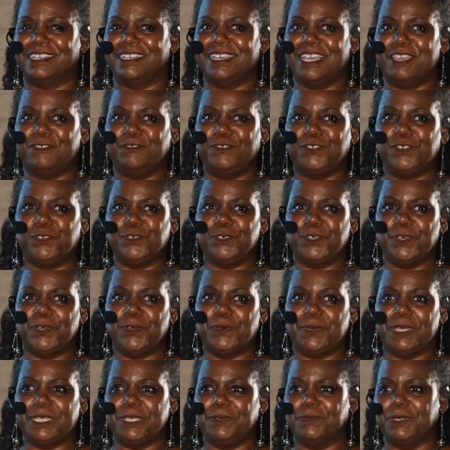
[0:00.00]
if you
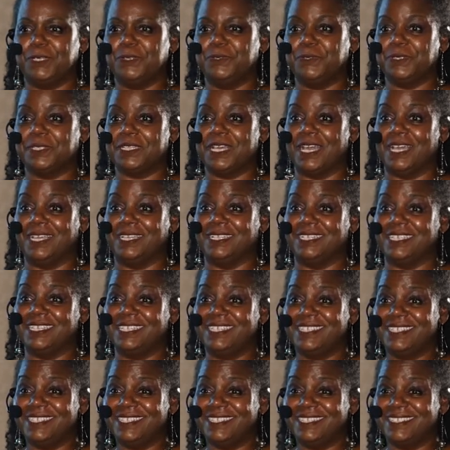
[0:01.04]
know anyone who's
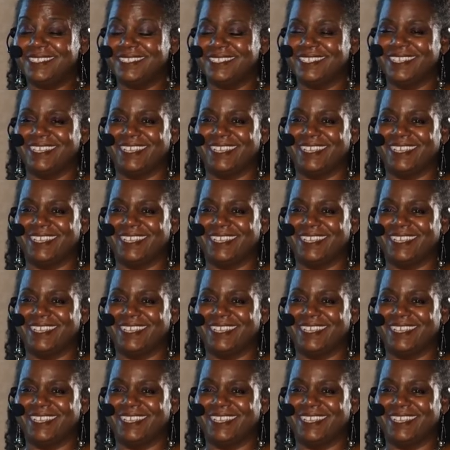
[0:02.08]
Guyanese,